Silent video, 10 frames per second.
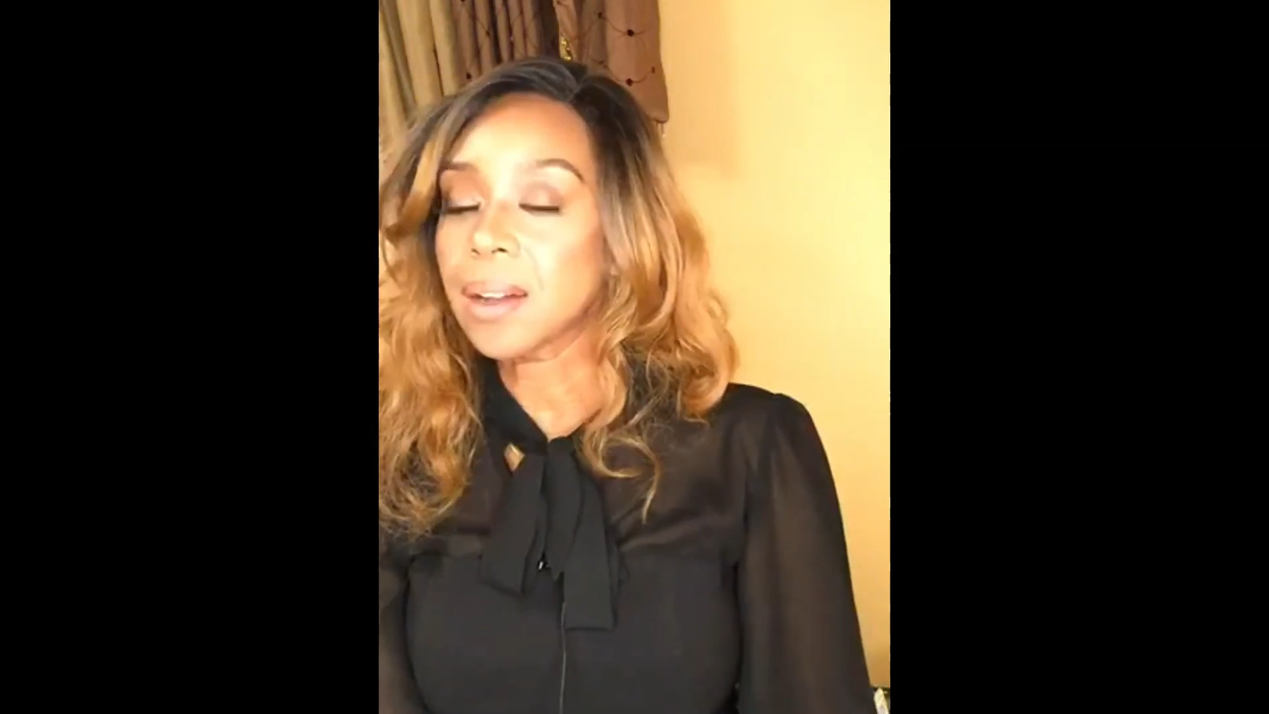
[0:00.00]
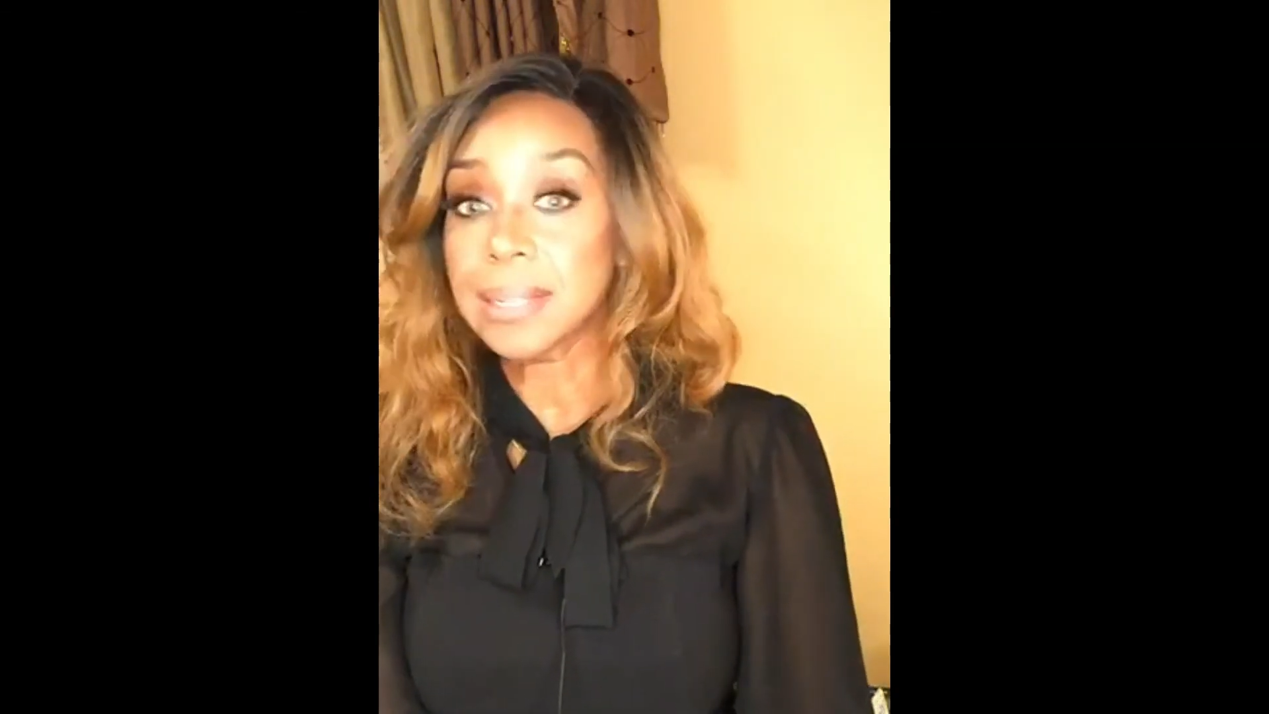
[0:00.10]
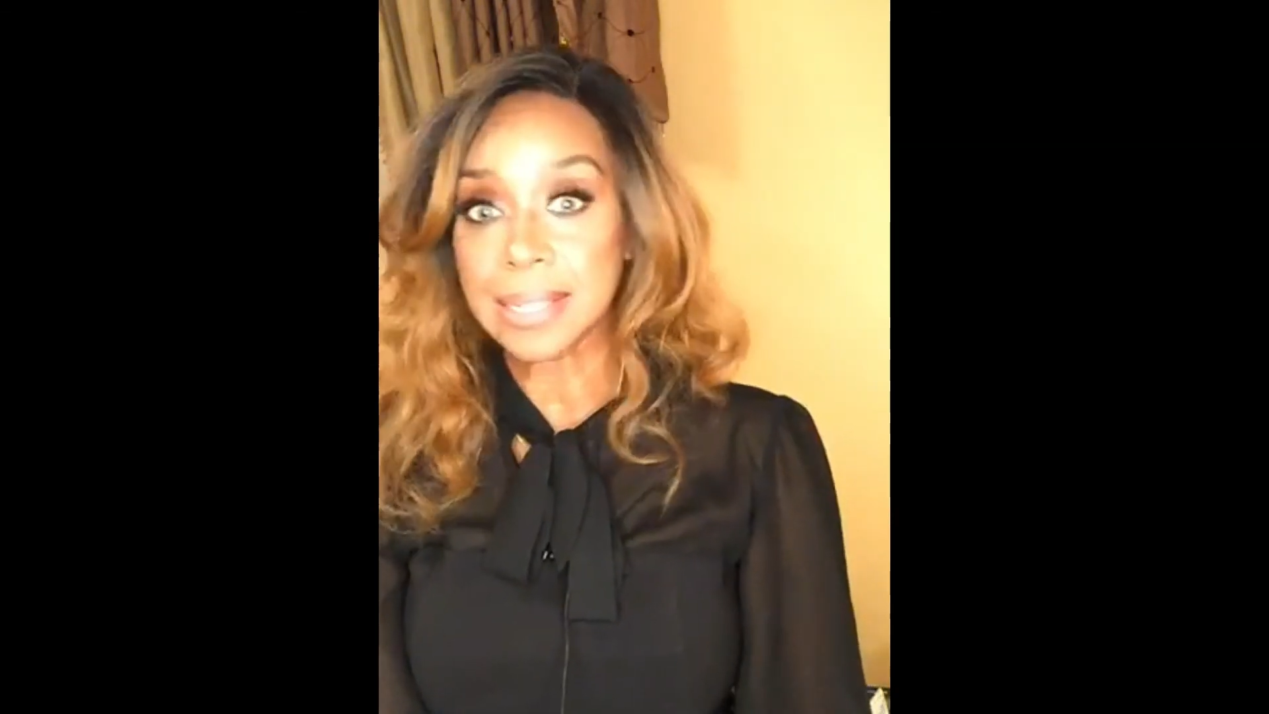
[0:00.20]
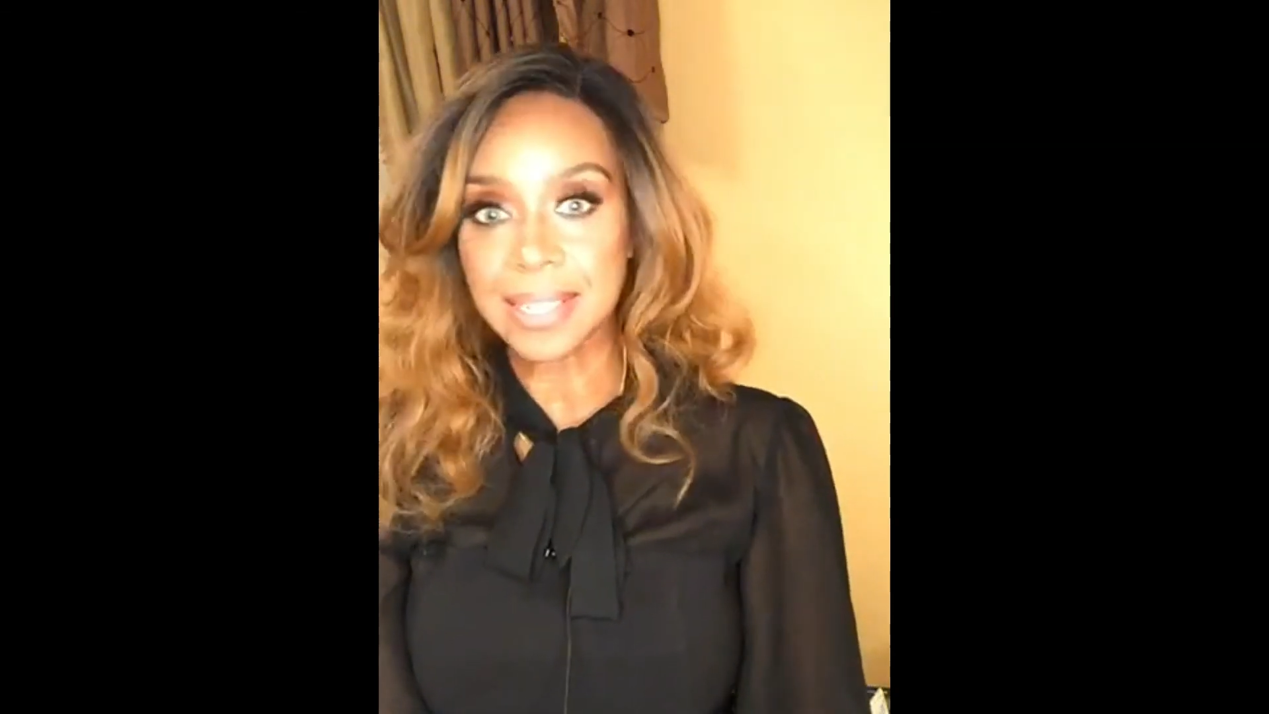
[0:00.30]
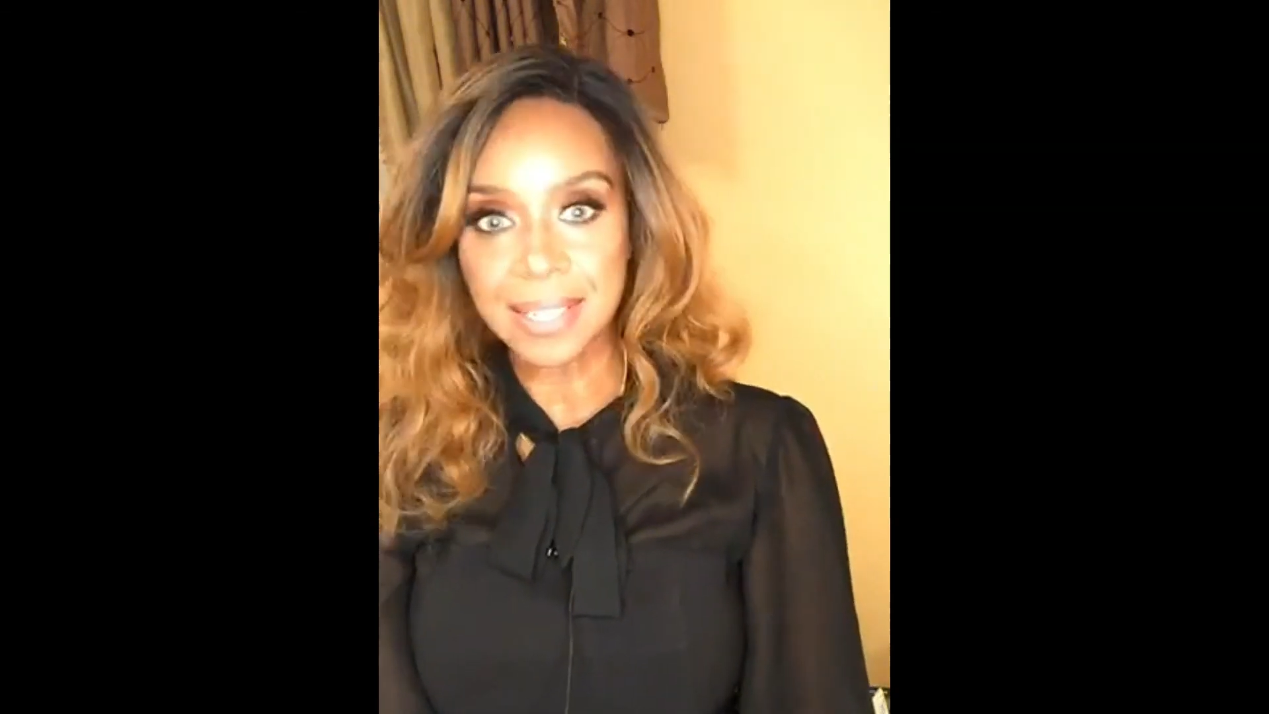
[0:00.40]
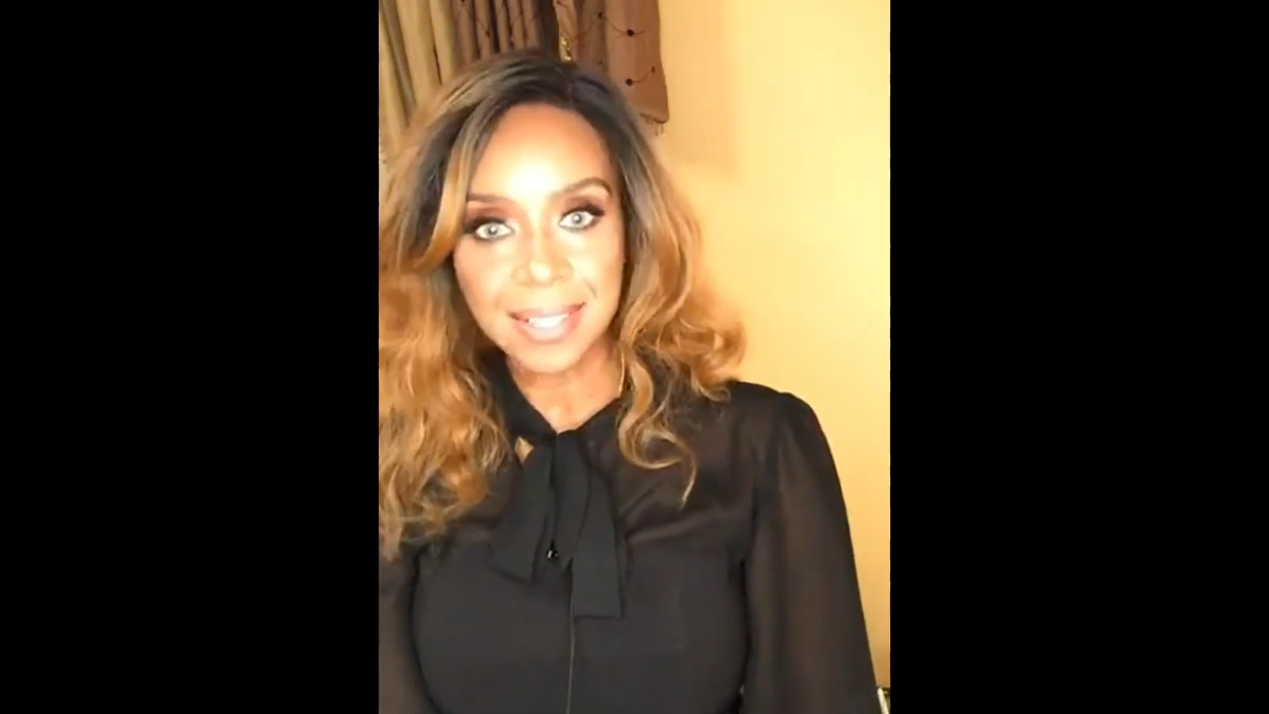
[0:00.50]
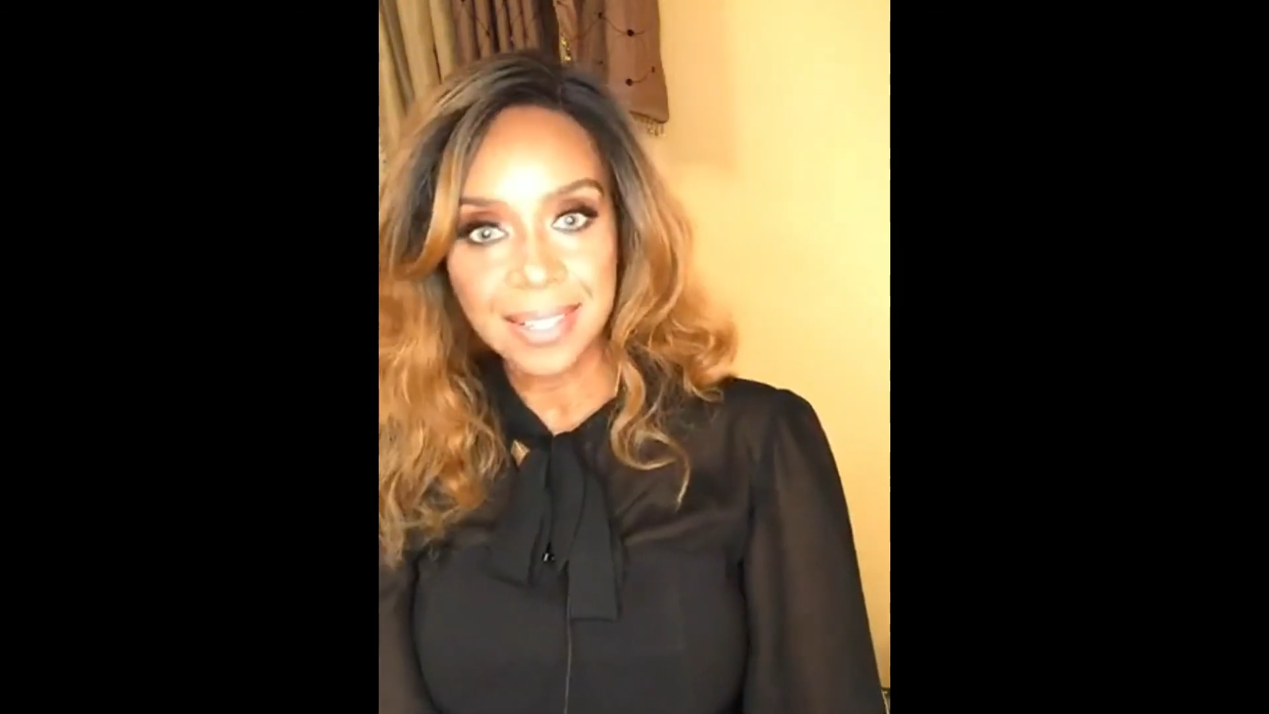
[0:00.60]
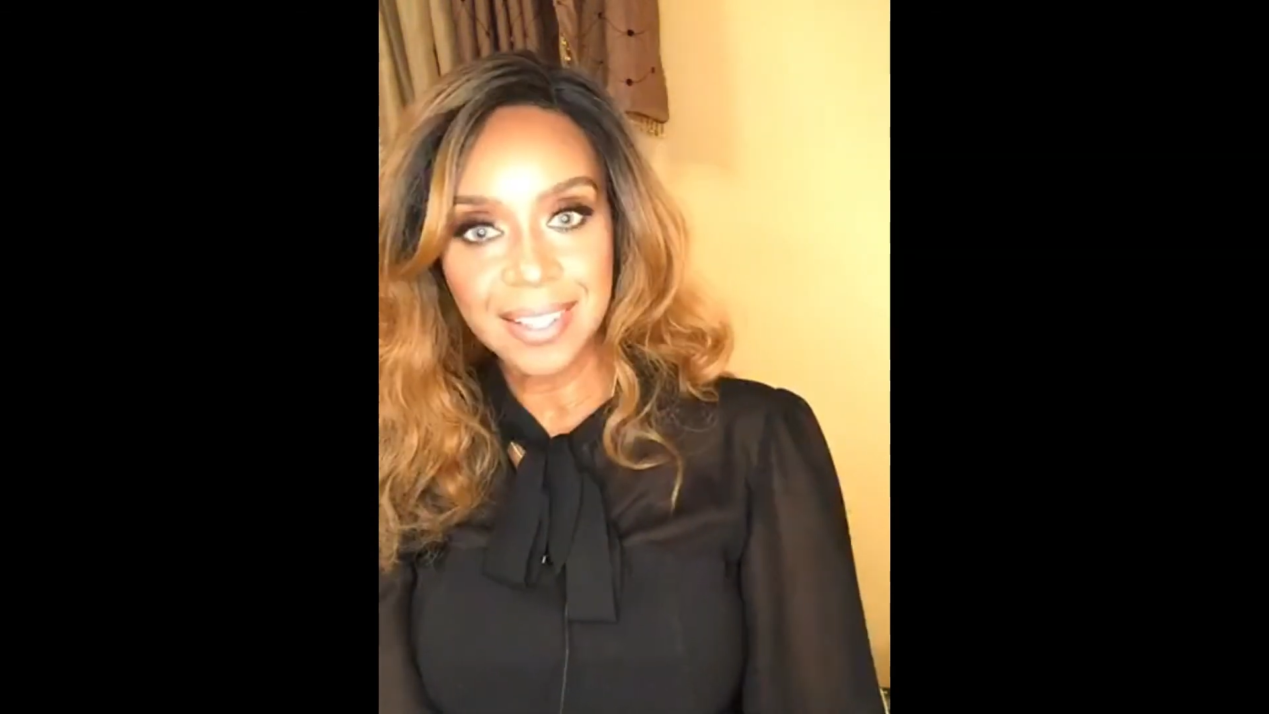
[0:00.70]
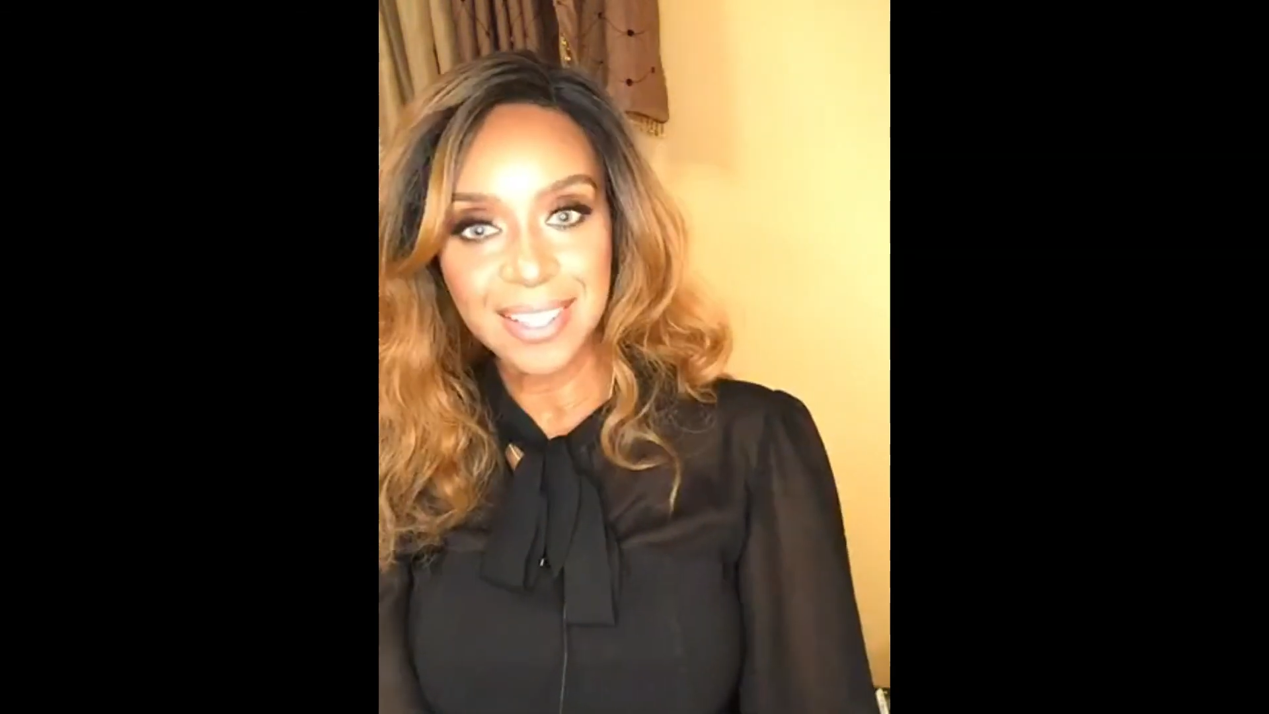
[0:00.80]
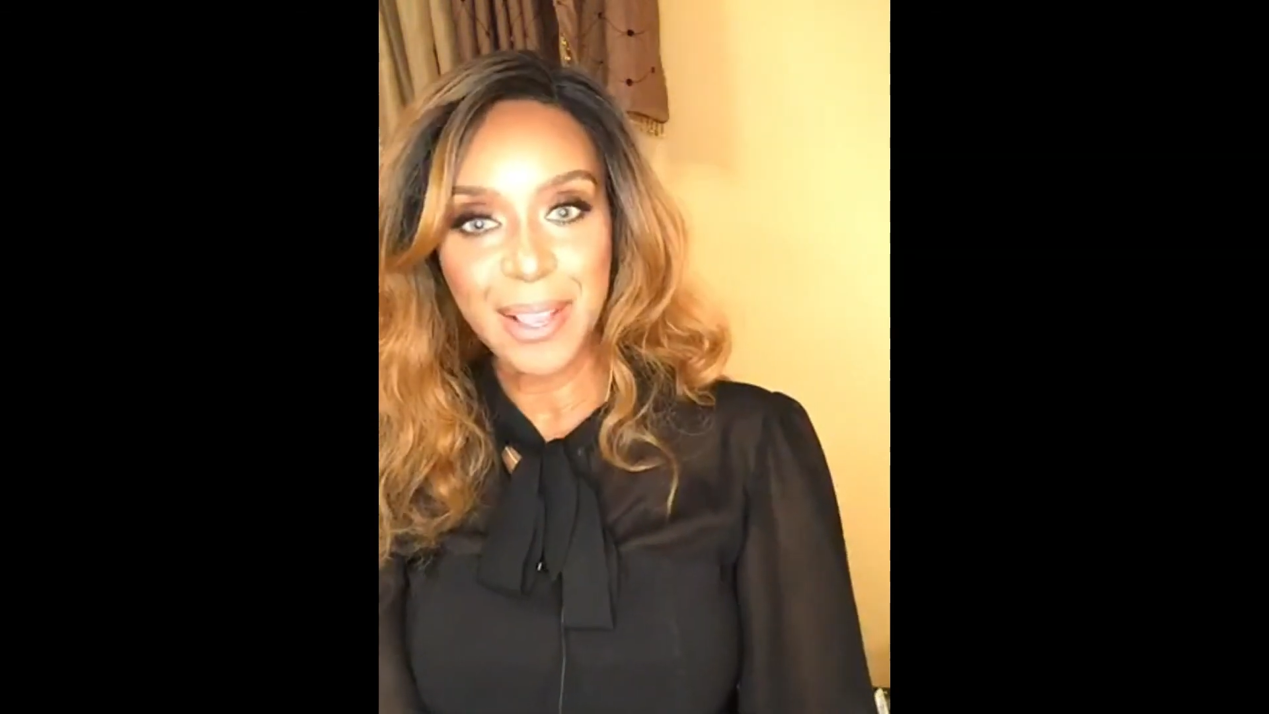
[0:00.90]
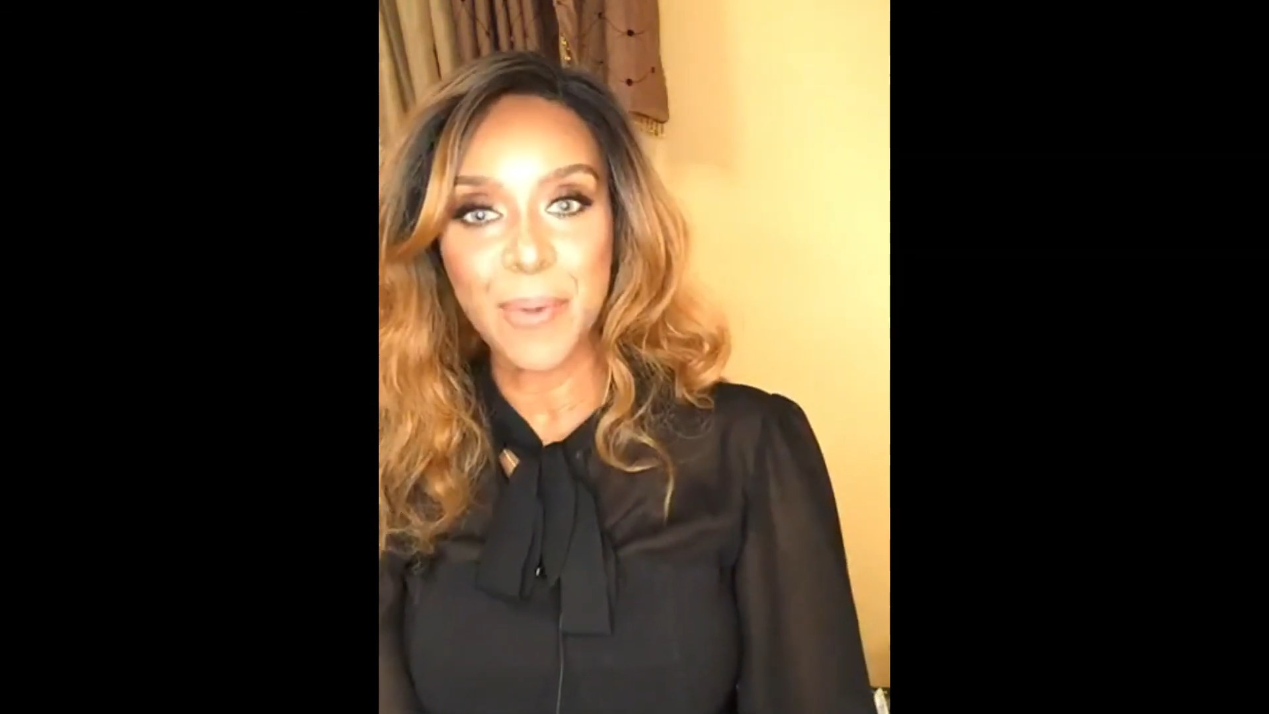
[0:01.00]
consistent